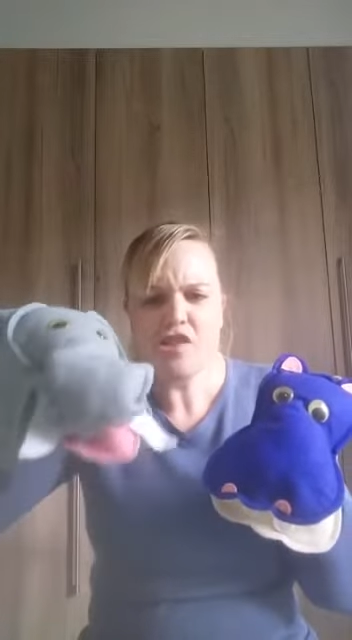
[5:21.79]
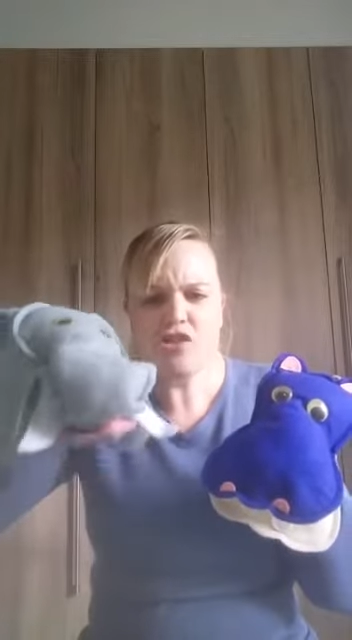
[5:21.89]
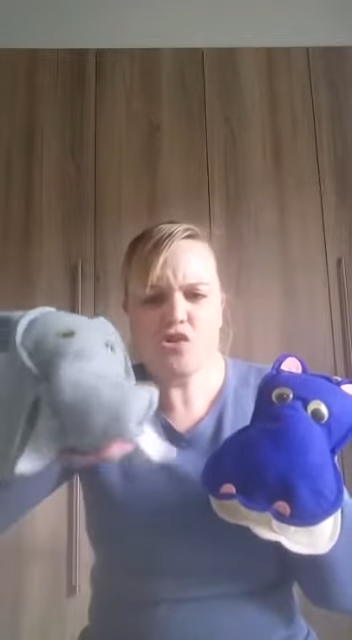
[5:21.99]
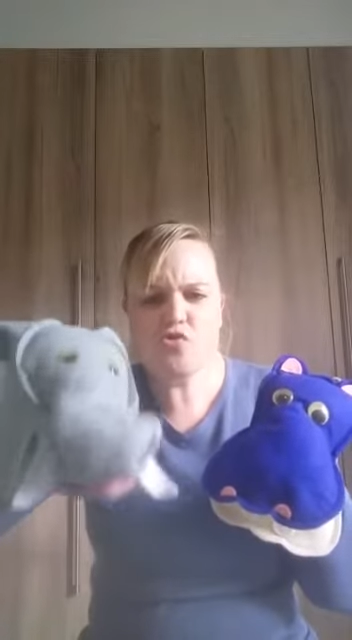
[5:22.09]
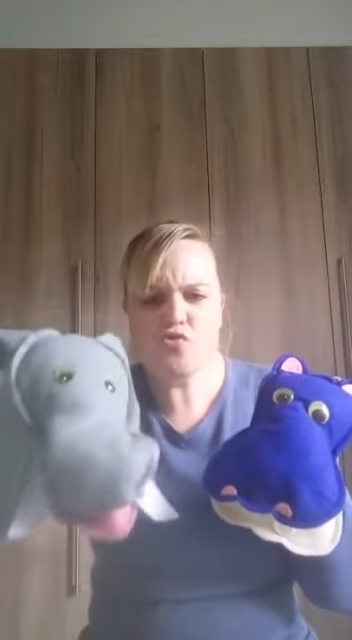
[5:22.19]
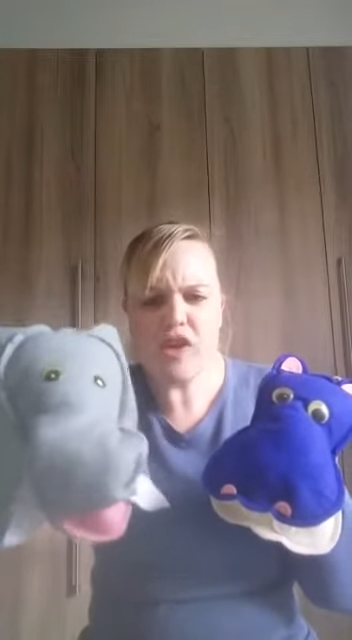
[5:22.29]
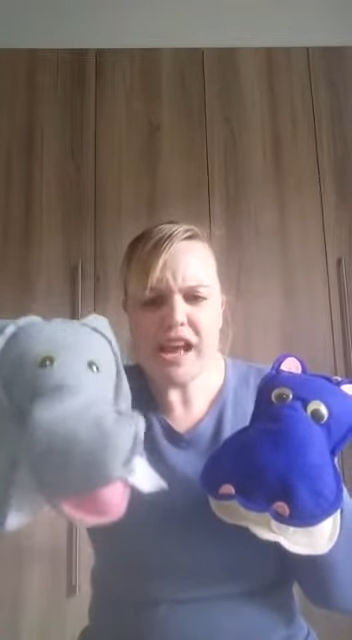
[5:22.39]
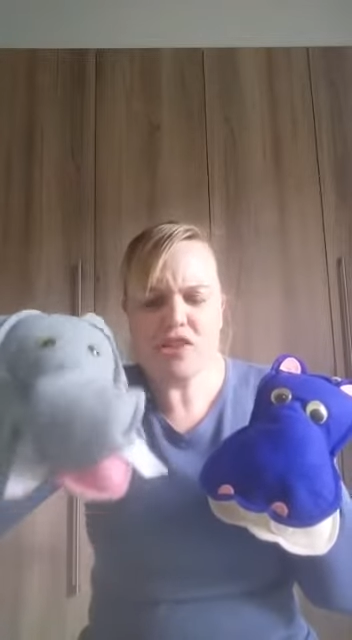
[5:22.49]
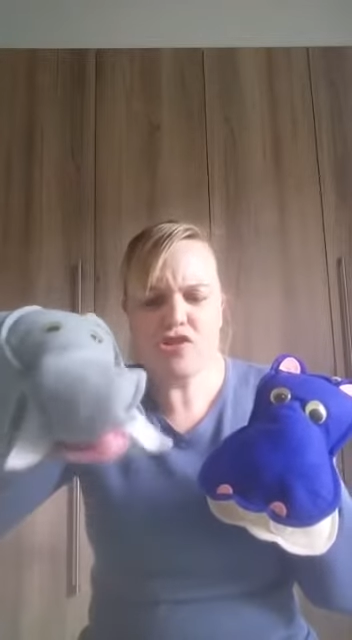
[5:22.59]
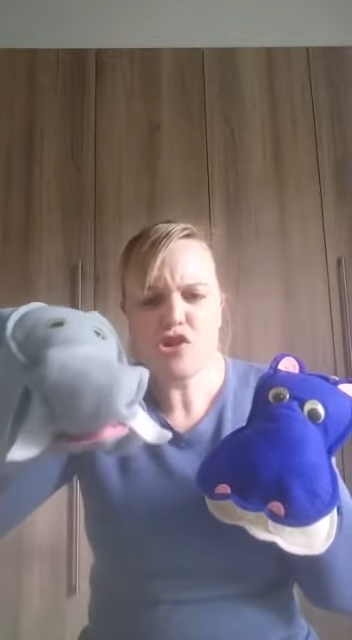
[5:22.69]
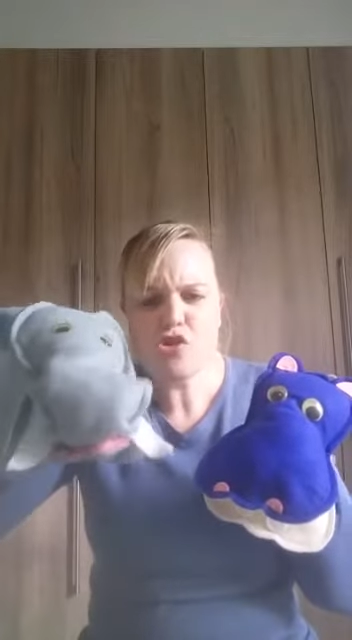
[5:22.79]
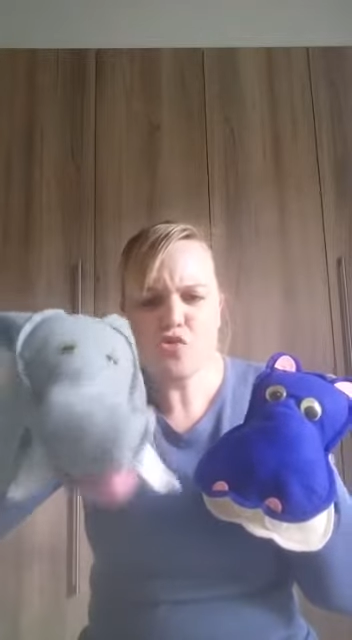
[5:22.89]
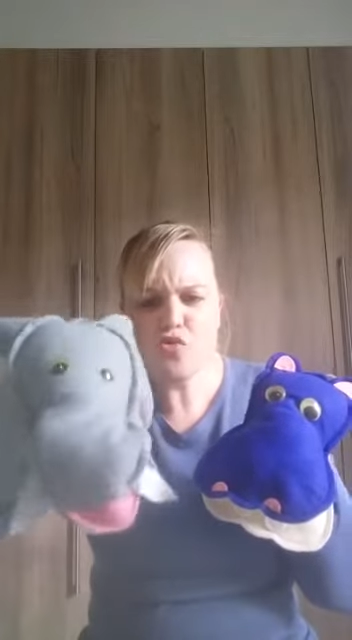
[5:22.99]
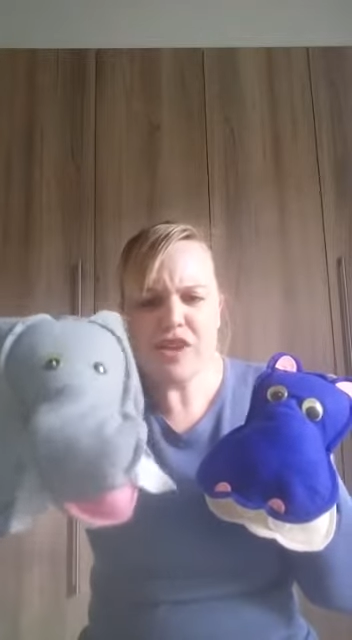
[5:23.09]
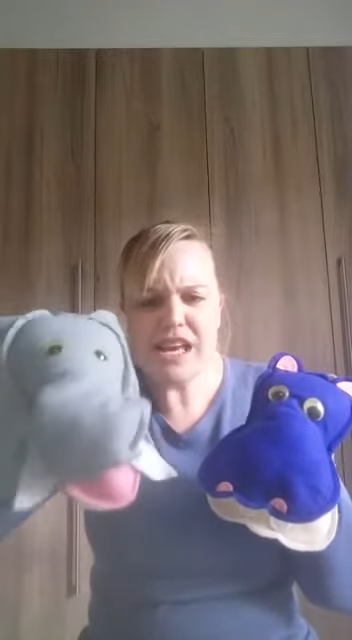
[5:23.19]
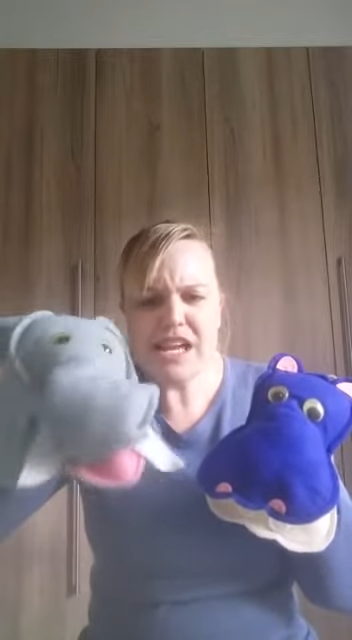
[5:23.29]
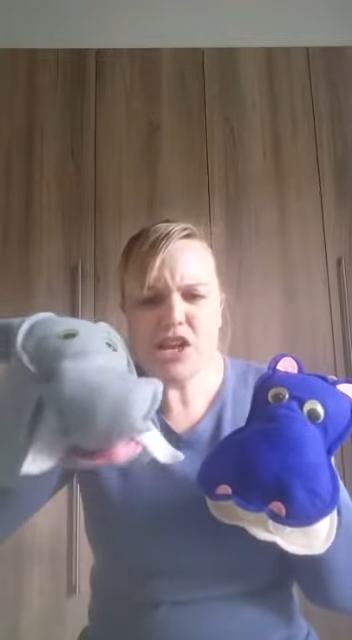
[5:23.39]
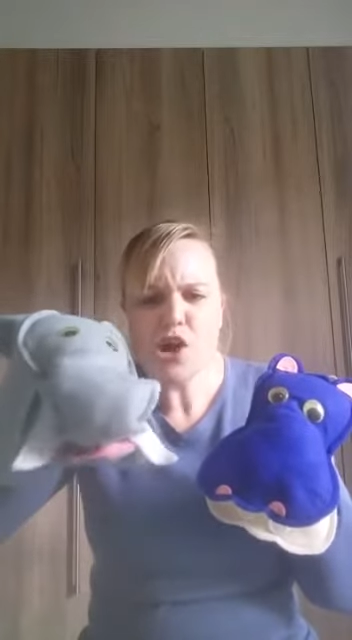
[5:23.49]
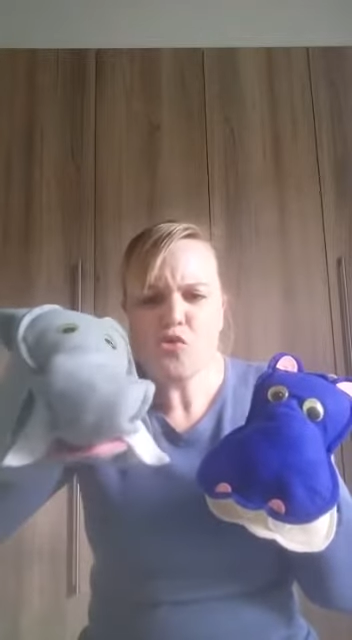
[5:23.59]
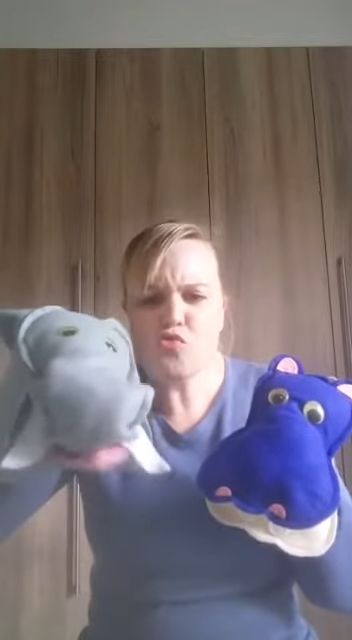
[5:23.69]
the great green
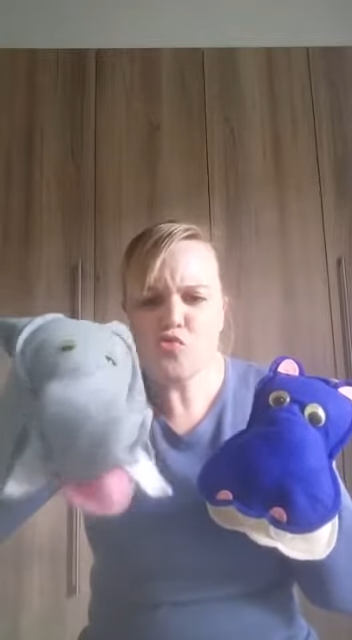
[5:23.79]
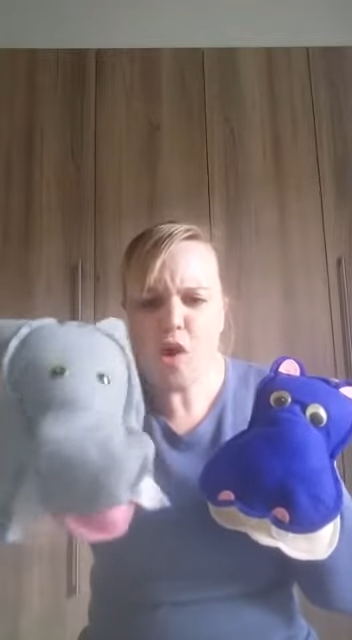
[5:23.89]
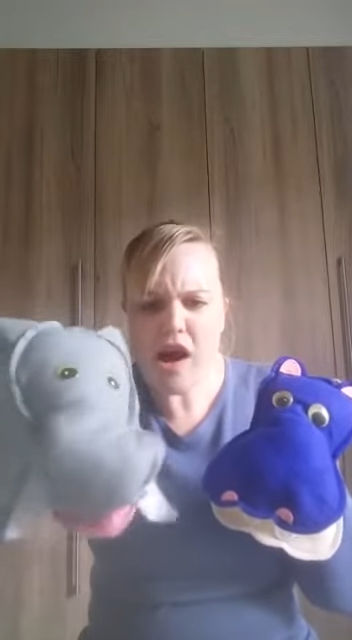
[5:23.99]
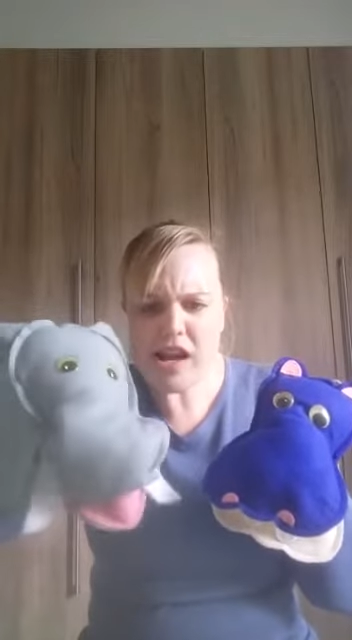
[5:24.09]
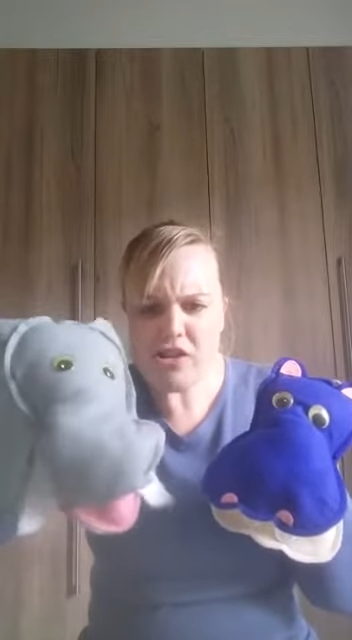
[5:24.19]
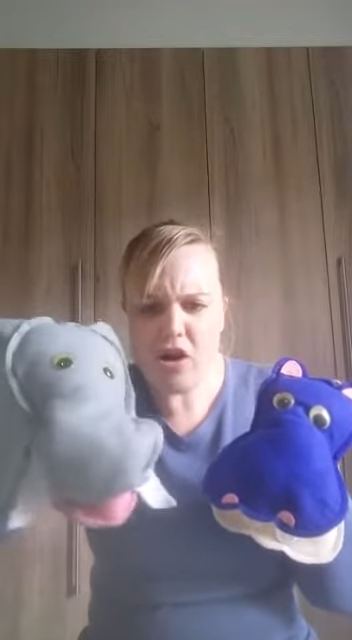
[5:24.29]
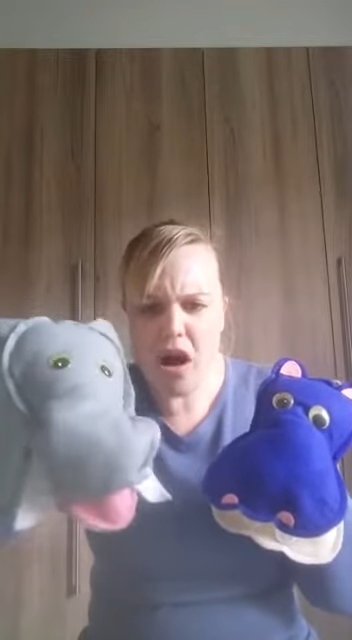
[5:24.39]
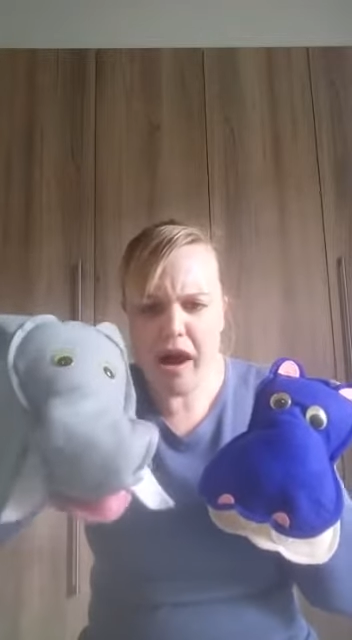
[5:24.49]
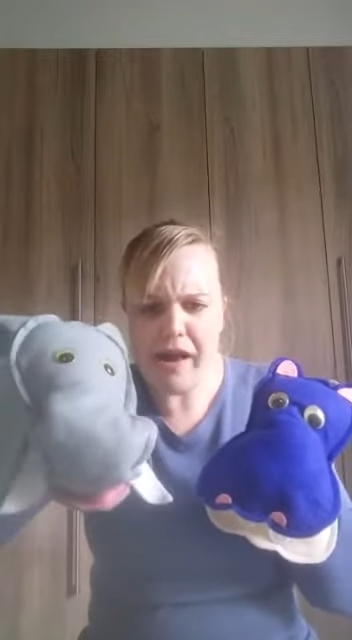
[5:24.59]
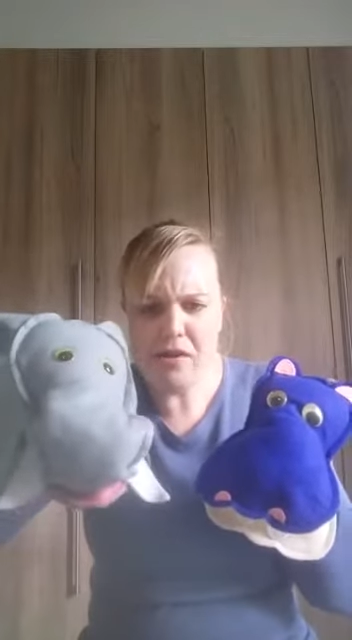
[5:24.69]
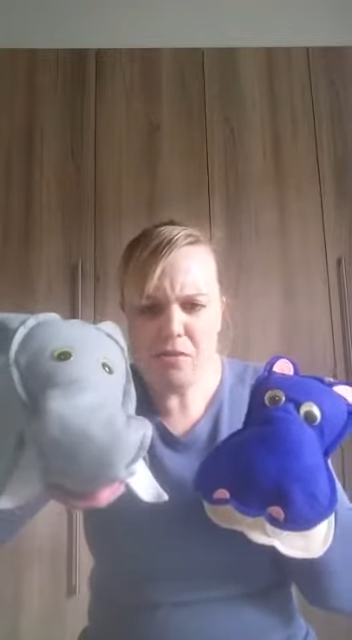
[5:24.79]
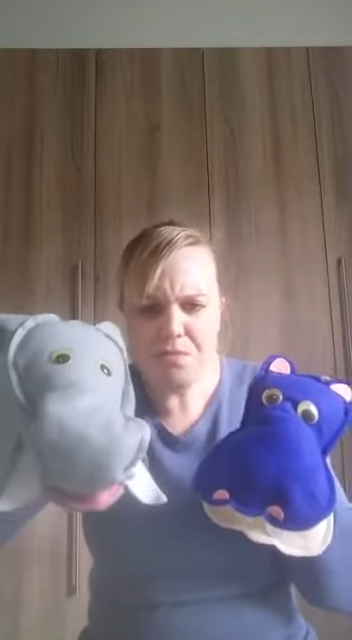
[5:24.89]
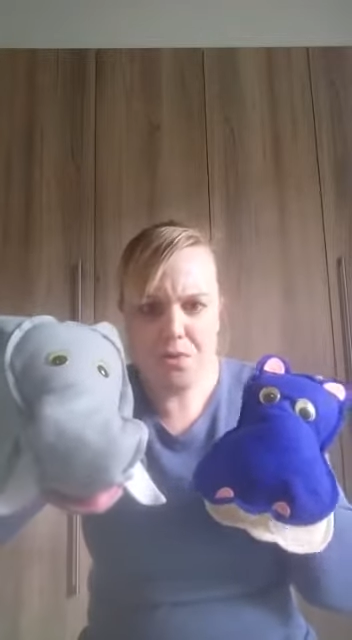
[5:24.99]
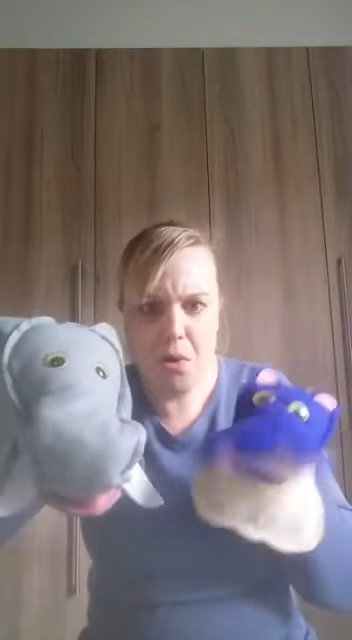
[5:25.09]
crocodile?